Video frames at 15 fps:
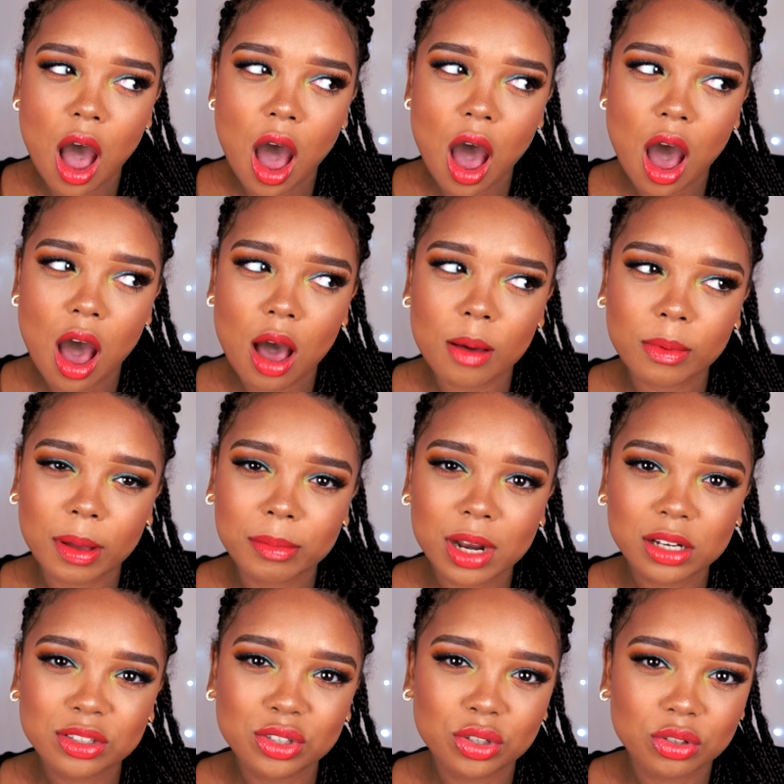I'm
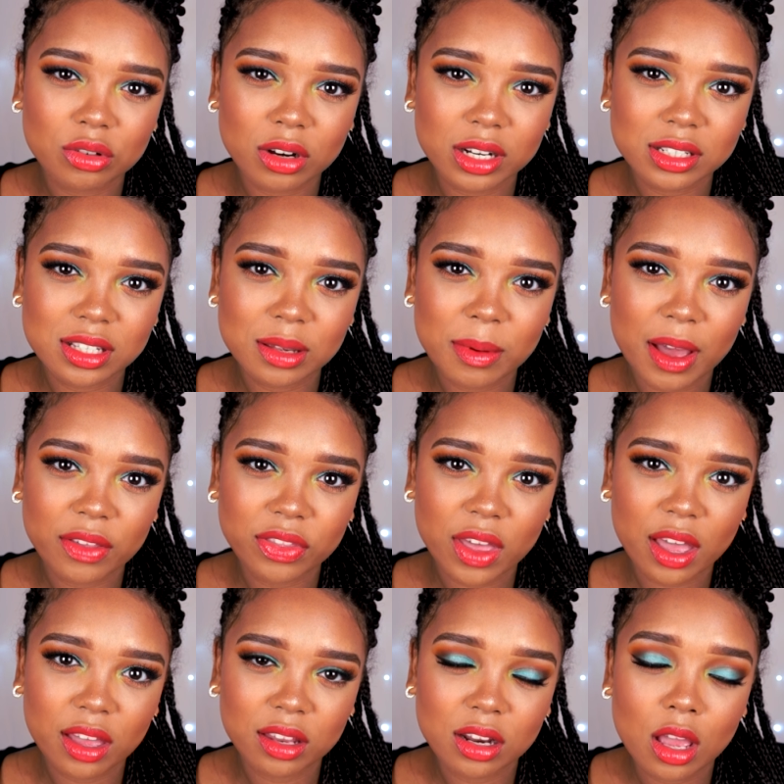not too crazy about
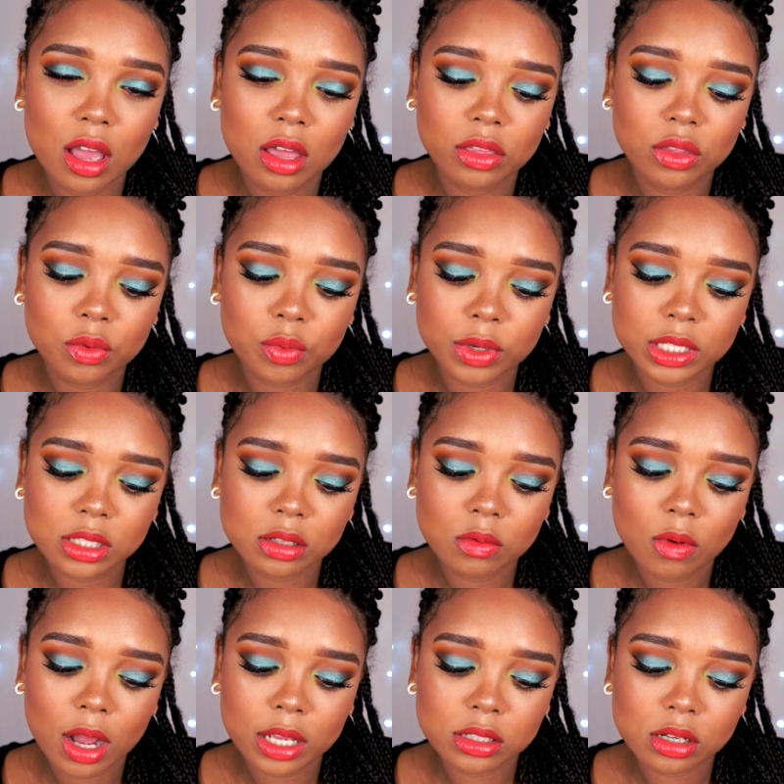that. The reason
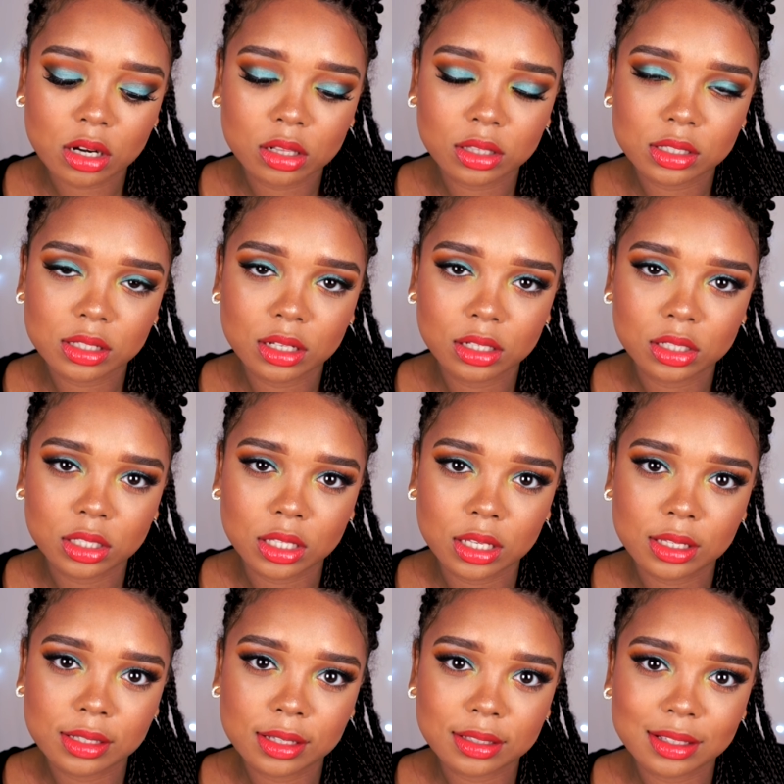why I started listening to
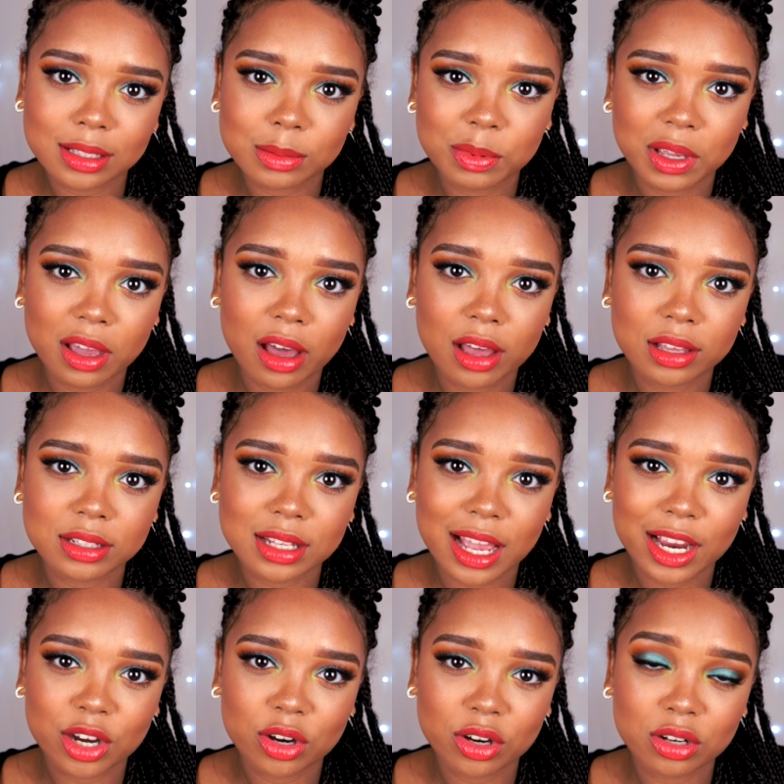Yeezus is because
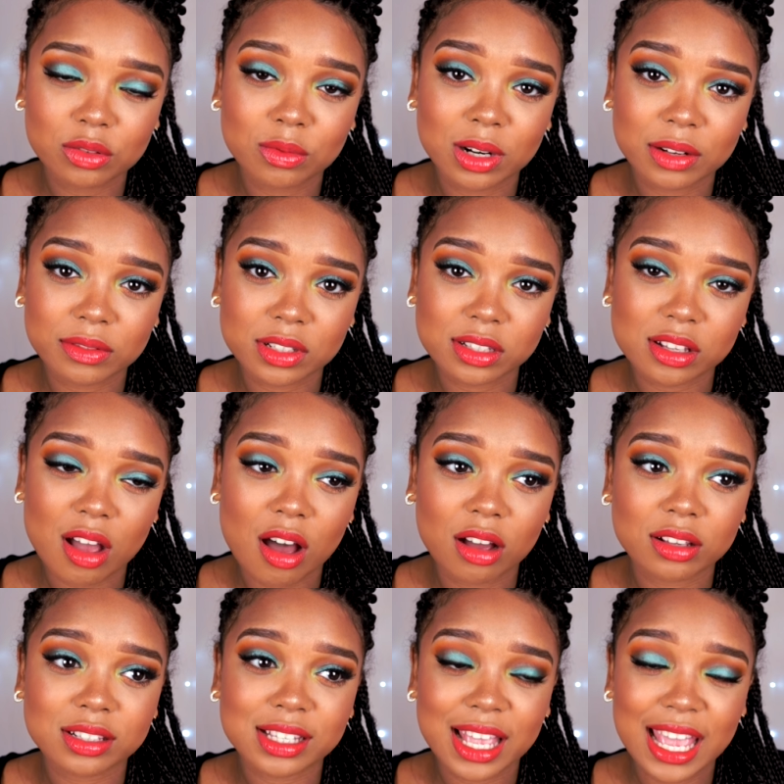I heard one of his
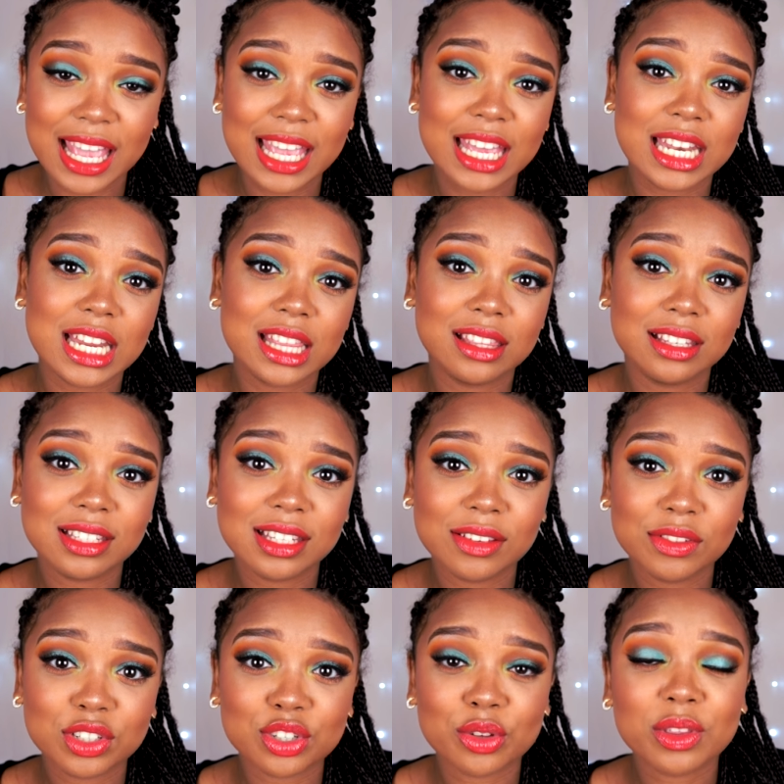songs in the
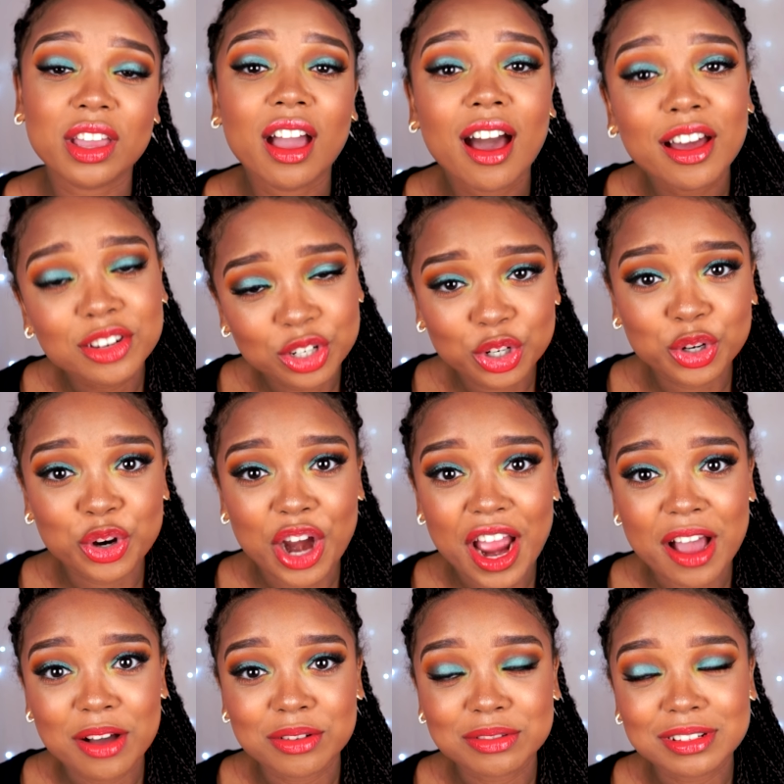TV show The
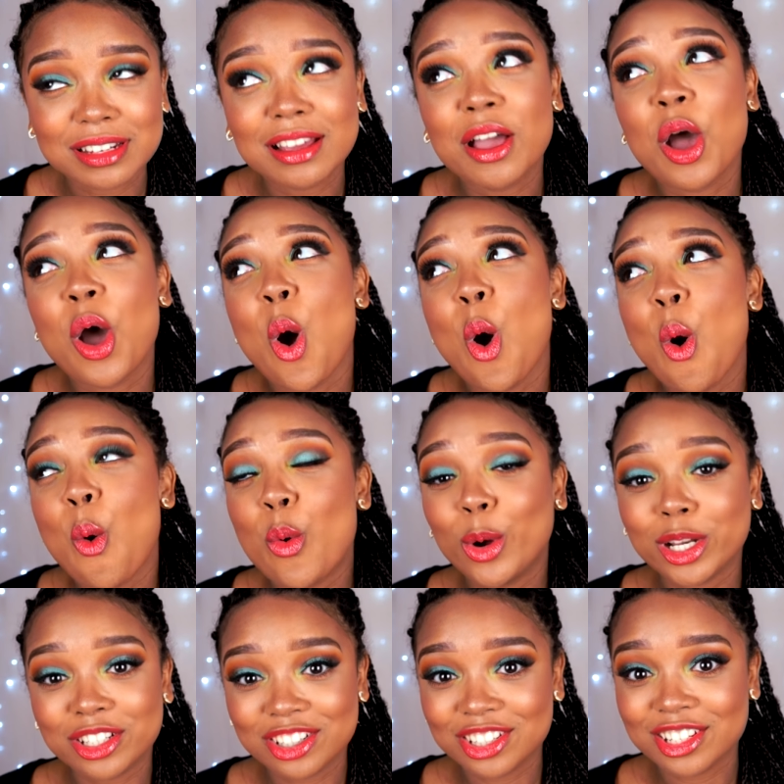Underground,
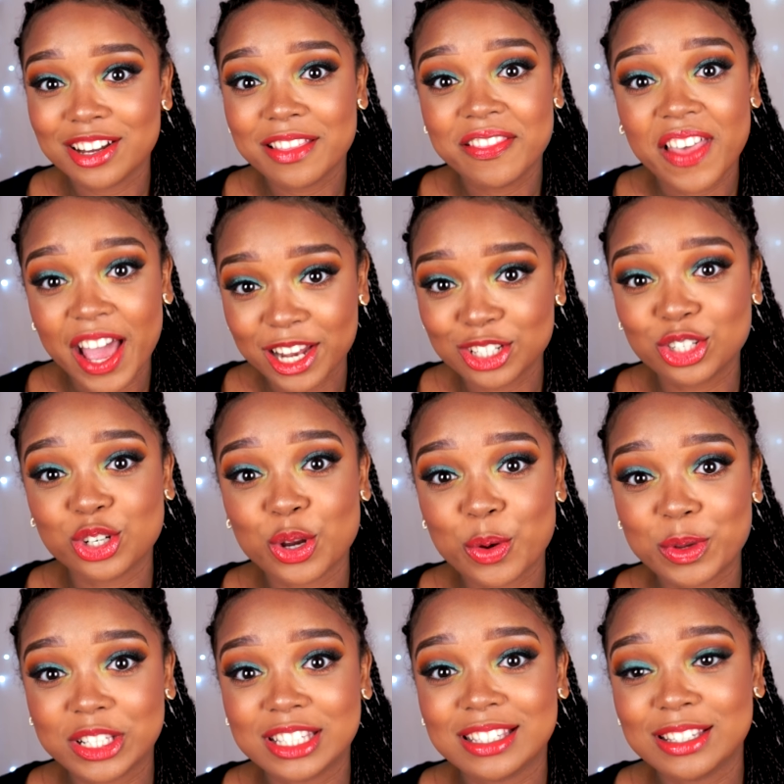which that show
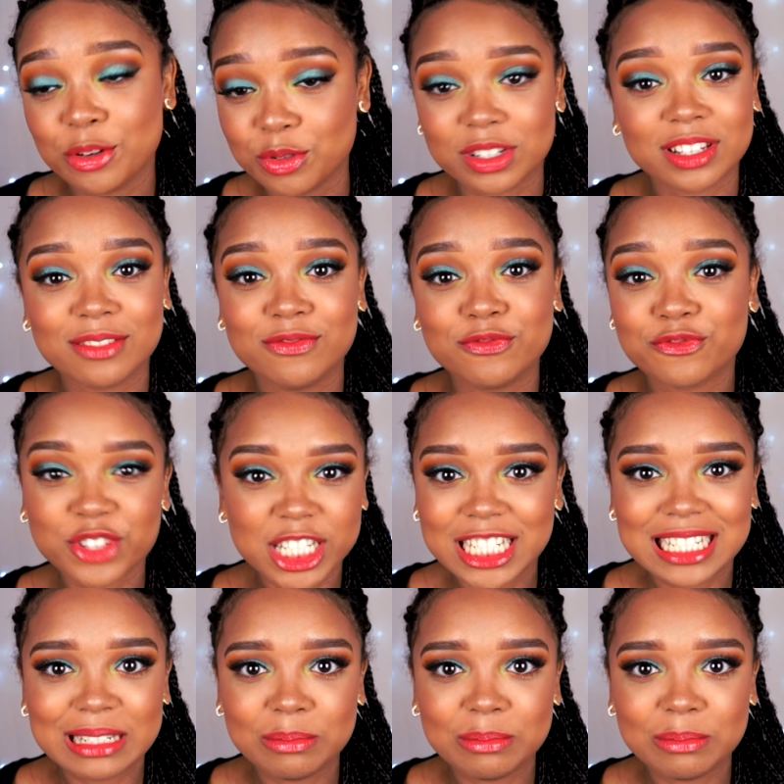is seriously freaking